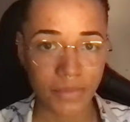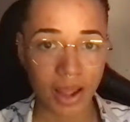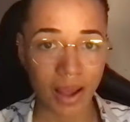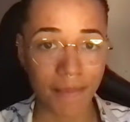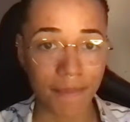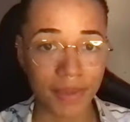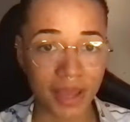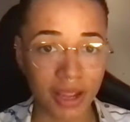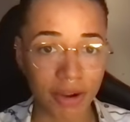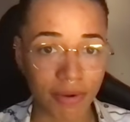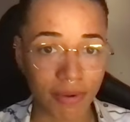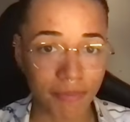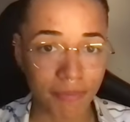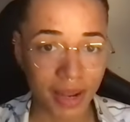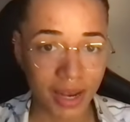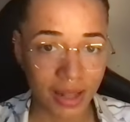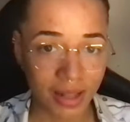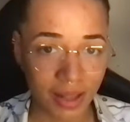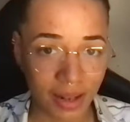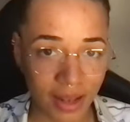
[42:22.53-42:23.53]
I'm bigger and
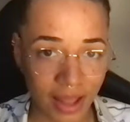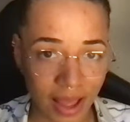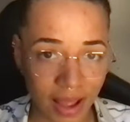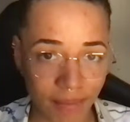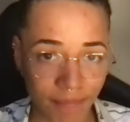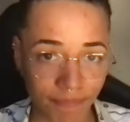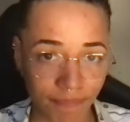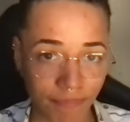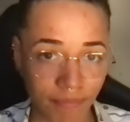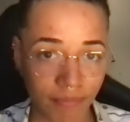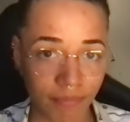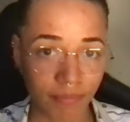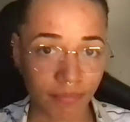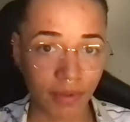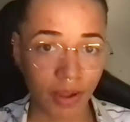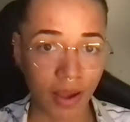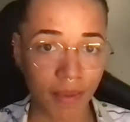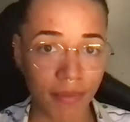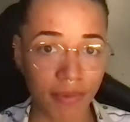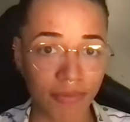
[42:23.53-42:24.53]
better than that.
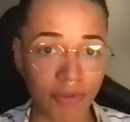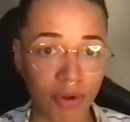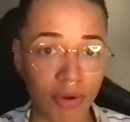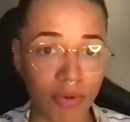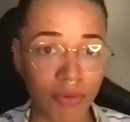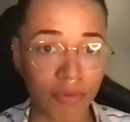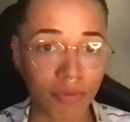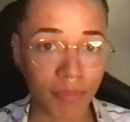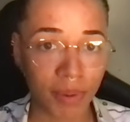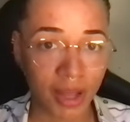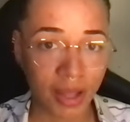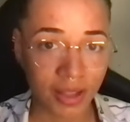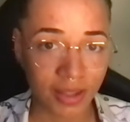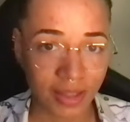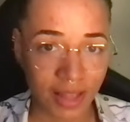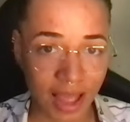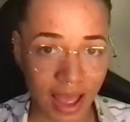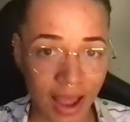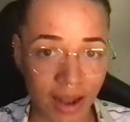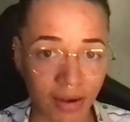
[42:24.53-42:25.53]
I'm evolved
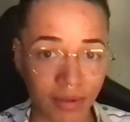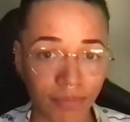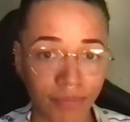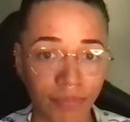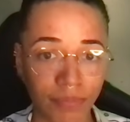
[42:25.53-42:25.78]
past that.